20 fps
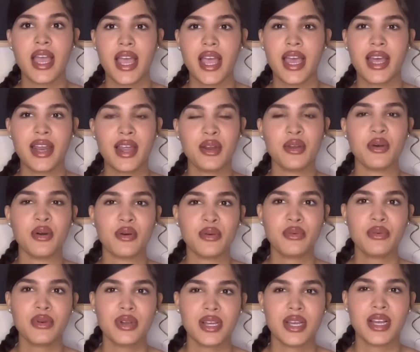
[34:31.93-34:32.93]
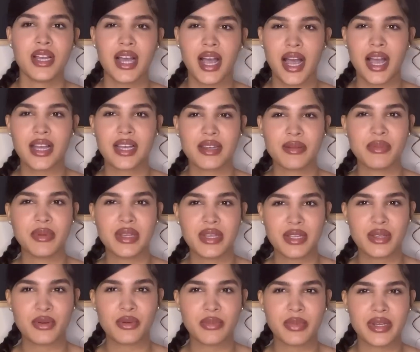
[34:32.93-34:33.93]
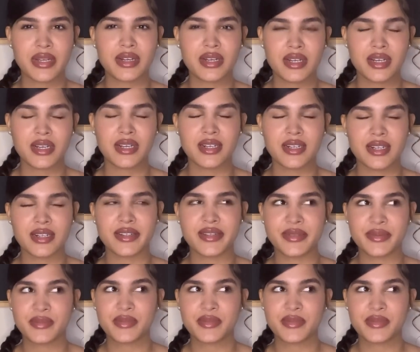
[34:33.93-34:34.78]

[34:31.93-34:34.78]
And I know I could be a little bit of, uh,